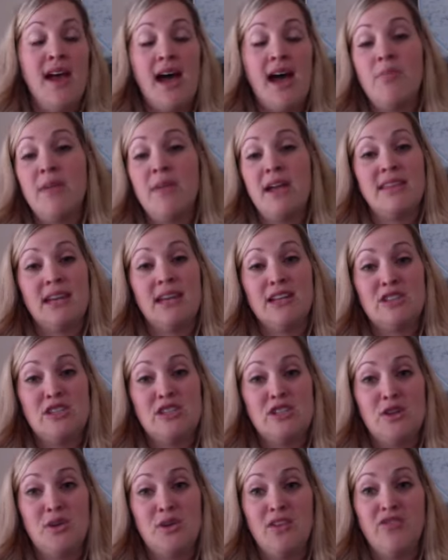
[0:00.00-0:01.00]
I'm like that
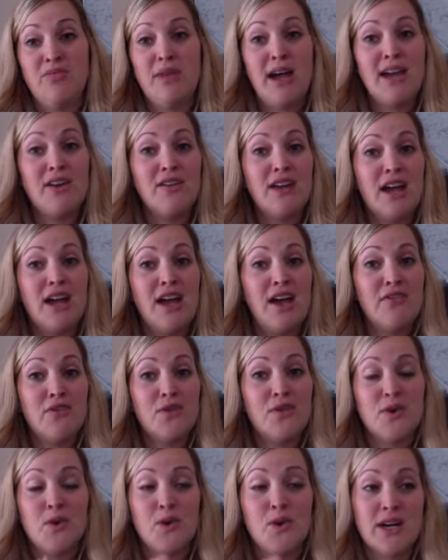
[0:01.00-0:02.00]
too. If I don't have
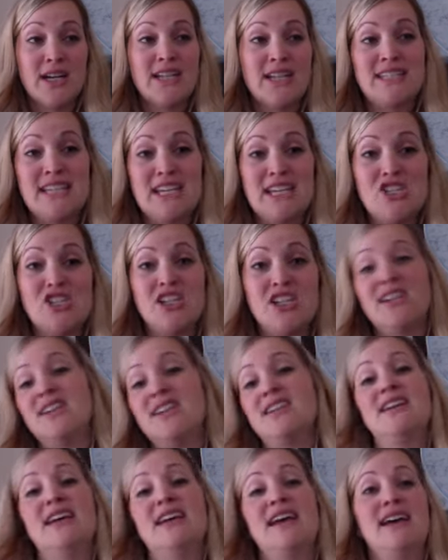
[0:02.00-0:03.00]

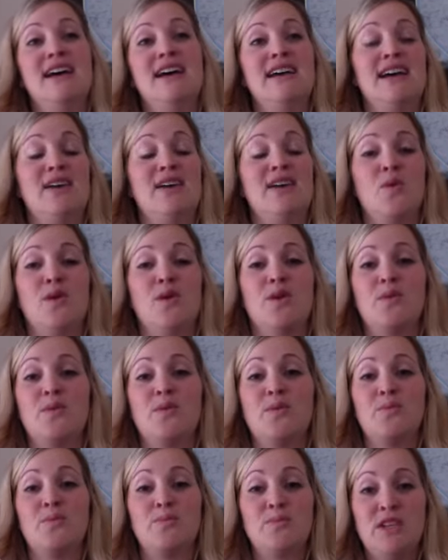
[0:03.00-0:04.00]
organization or,
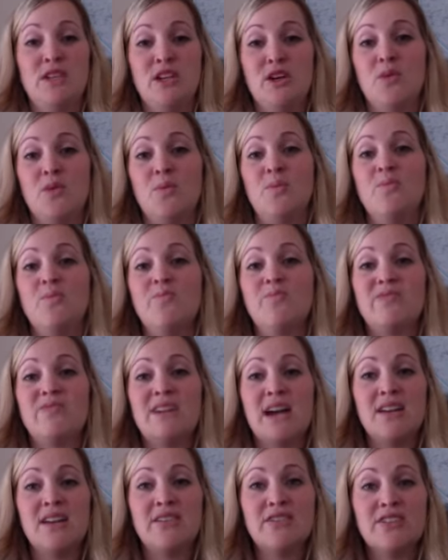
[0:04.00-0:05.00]

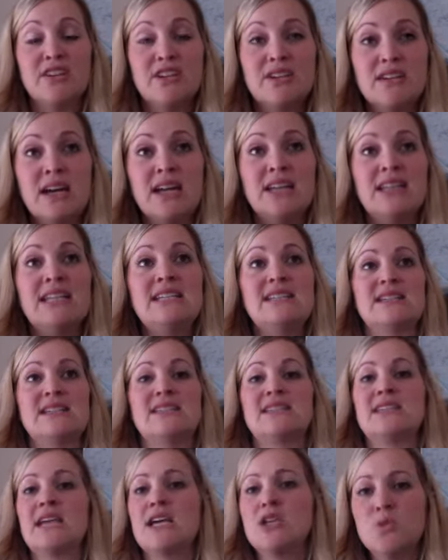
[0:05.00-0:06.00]
kind of at least a
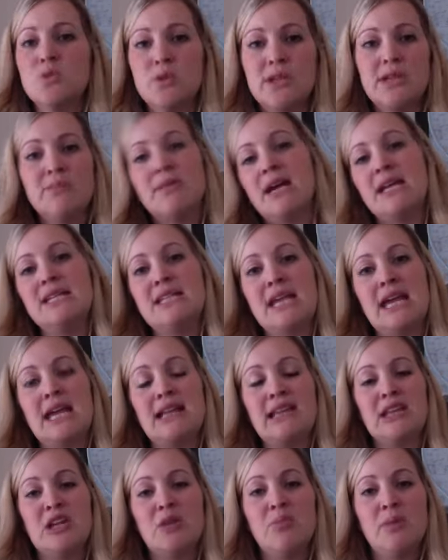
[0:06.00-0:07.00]
schedule in my day a
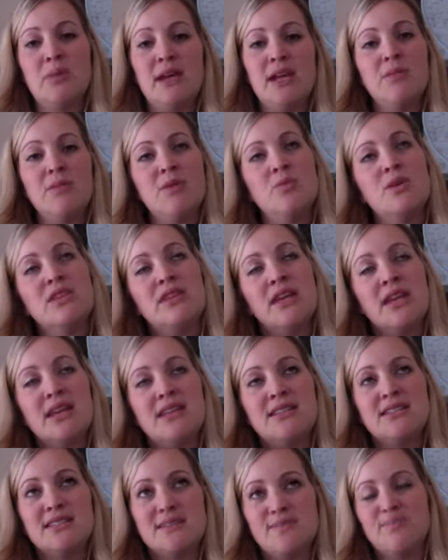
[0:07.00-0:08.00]
little bit. I mean, with
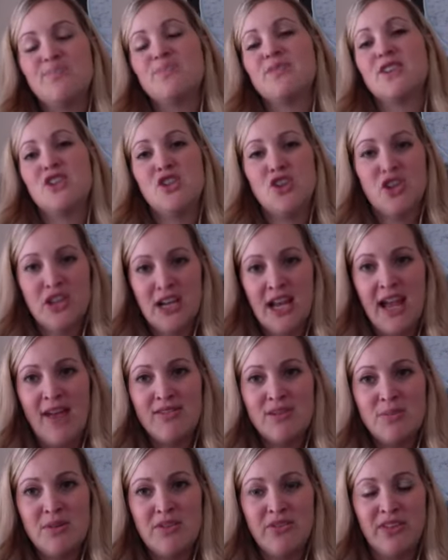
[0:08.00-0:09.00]
kids, you're going to have
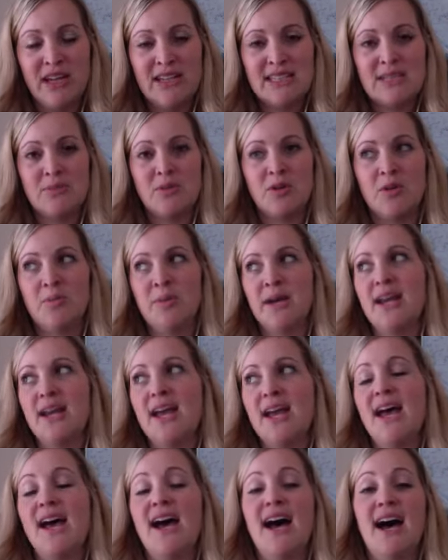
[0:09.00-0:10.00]
to be flexible, but
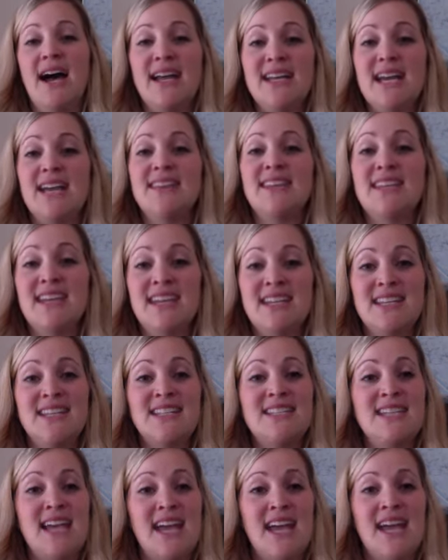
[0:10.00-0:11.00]
at the end of the
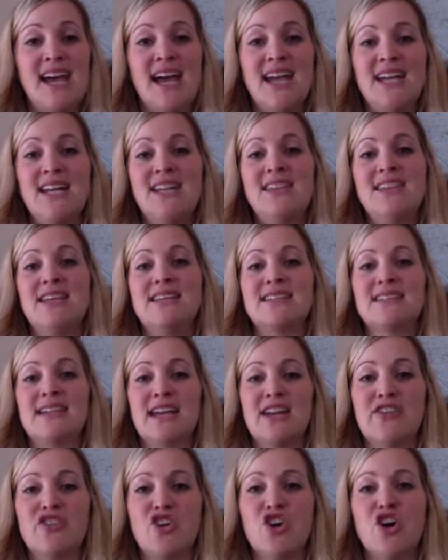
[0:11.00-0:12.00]
day, I need things
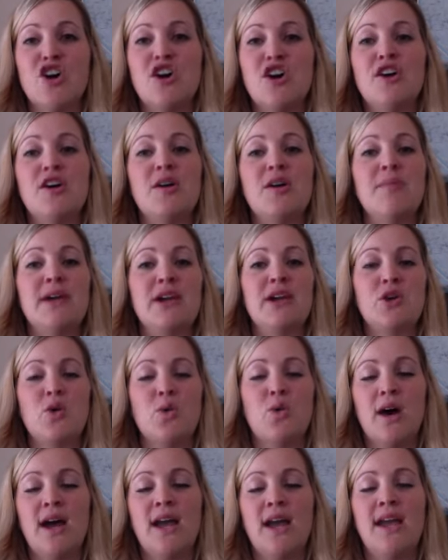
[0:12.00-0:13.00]
kind of calm and
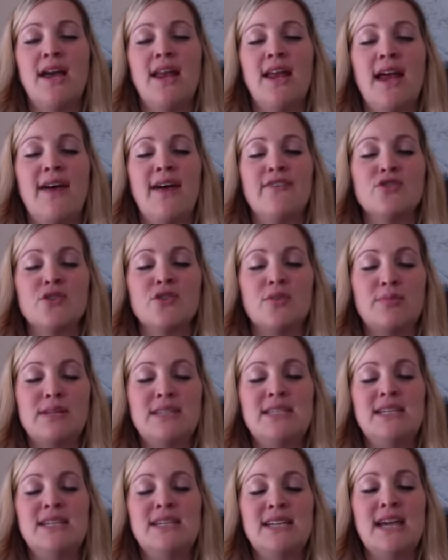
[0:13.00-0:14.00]
quiet after a
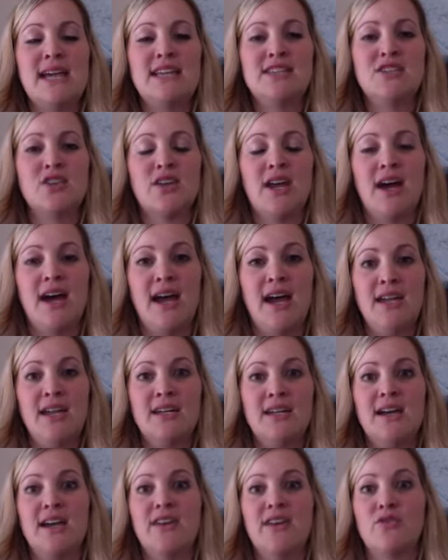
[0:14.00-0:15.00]
busy day so that I
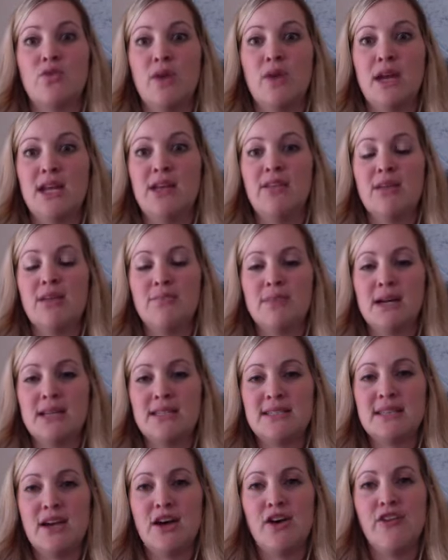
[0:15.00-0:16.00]
can kind of regulate
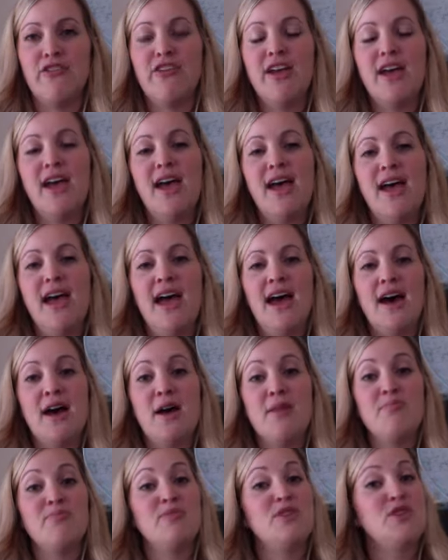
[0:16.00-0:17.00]
myself.
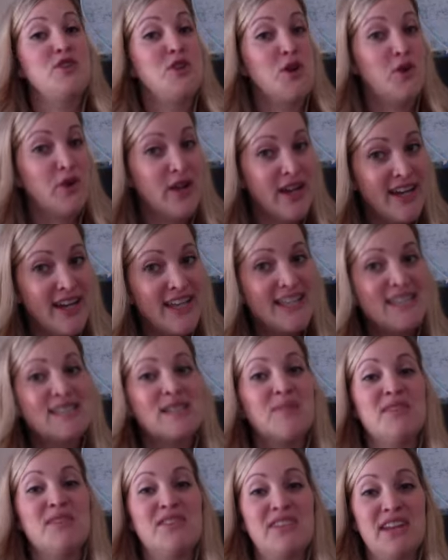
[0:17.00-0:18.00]
Yoga is
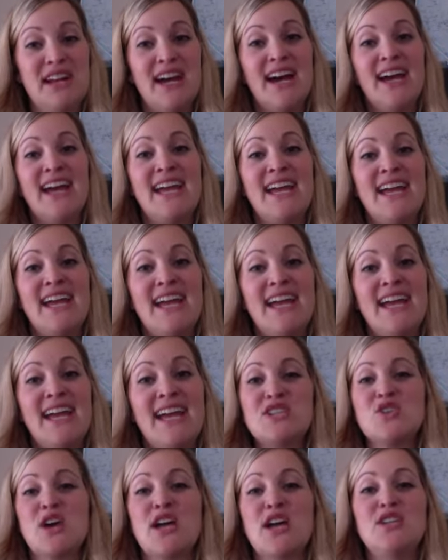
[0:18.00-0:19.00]
something that I
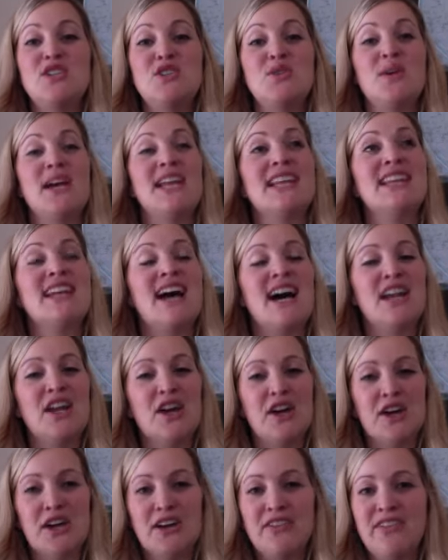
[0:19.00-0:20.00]
try to do a lot
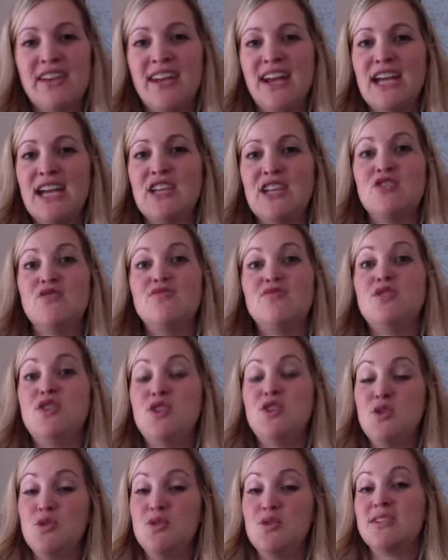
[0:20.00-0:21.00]
of, and I
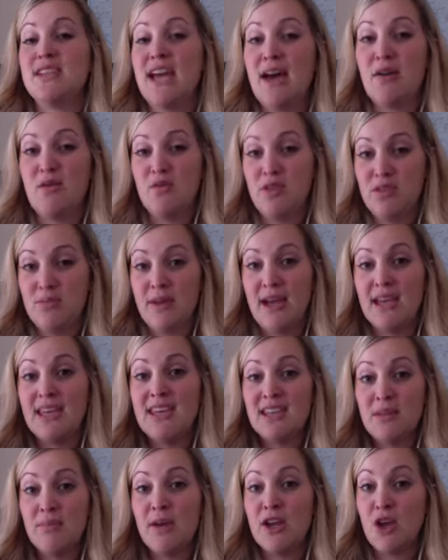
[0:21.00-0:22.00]
use that with
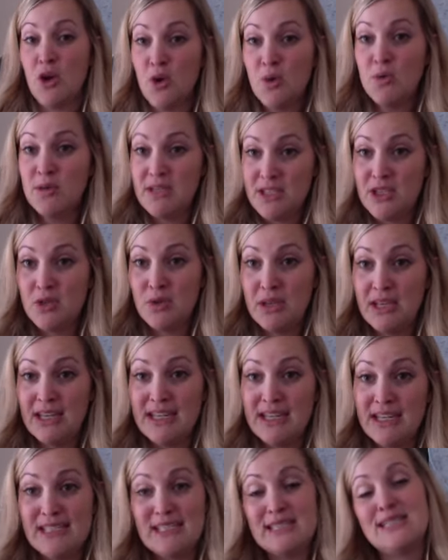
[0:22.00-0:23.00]
my own two
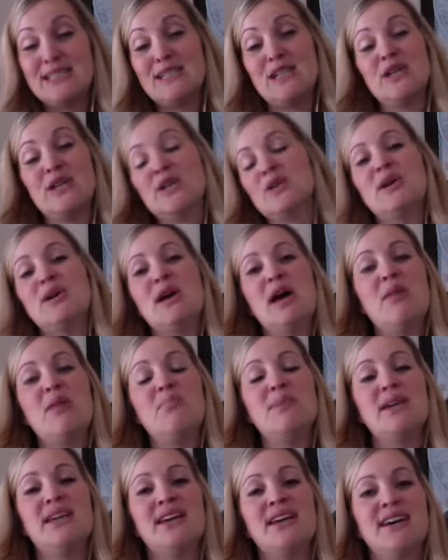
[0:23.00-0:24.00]
kids too,
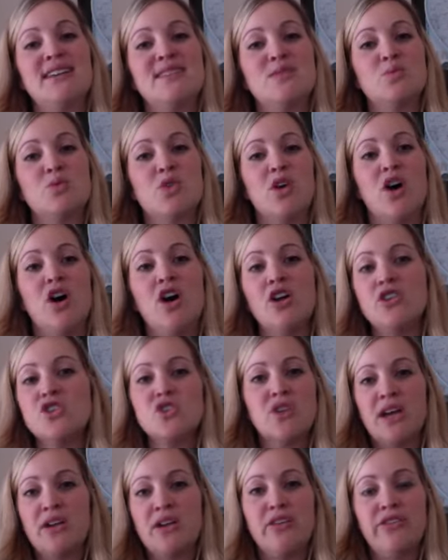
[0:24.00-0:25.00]
because we're all
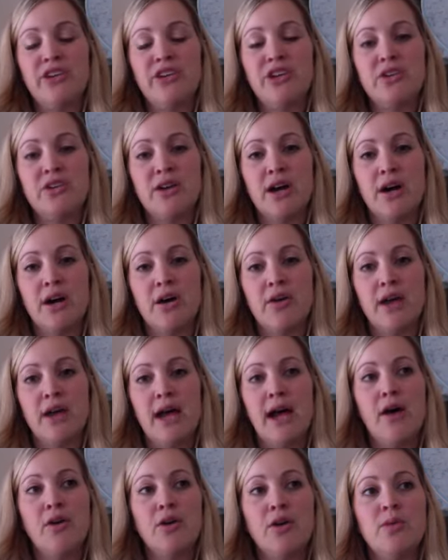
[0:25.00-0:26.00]
trying to figure out,
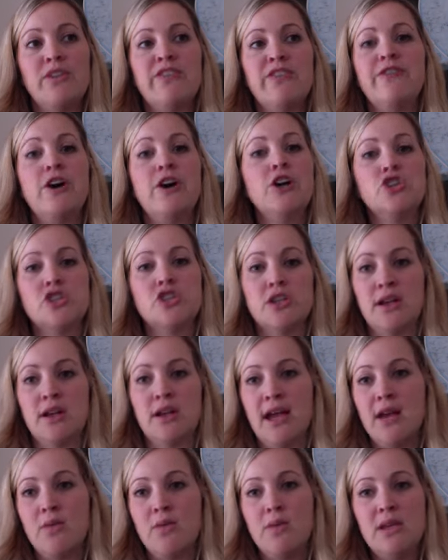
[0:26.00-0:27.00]
how do we function?
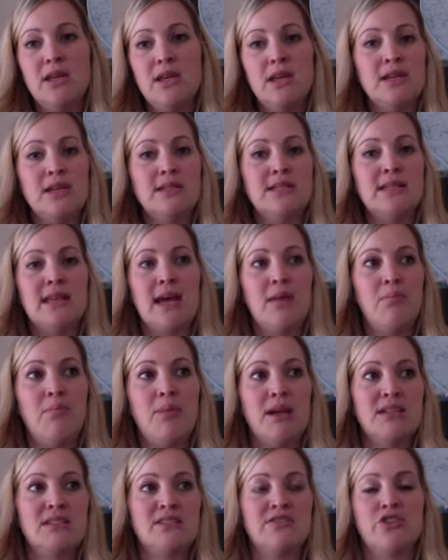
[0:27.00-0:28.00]
How do we get into that
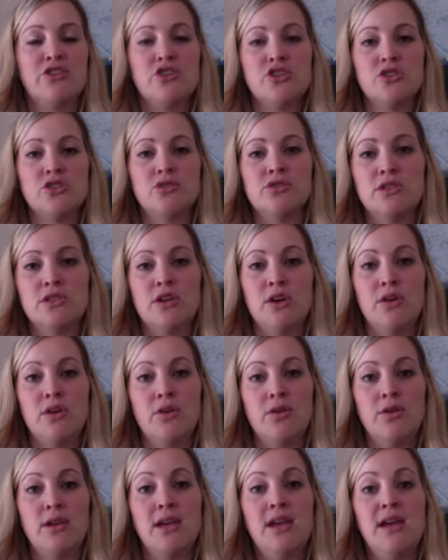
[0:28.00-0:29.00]
best functional
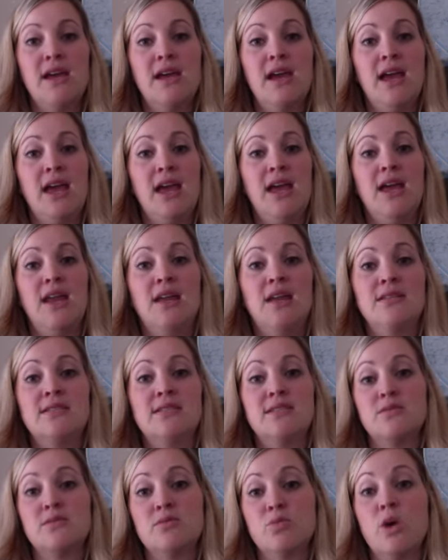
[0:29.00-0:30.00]
zone?
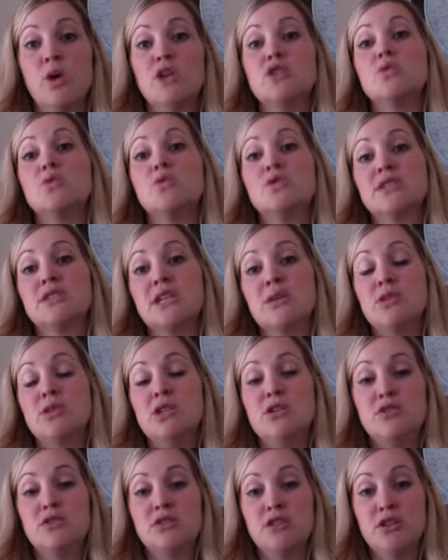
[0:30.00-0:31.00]
And what tools can we
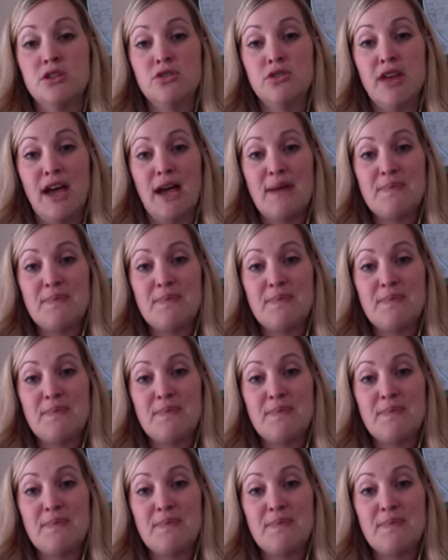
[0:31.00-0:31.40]
use to do that?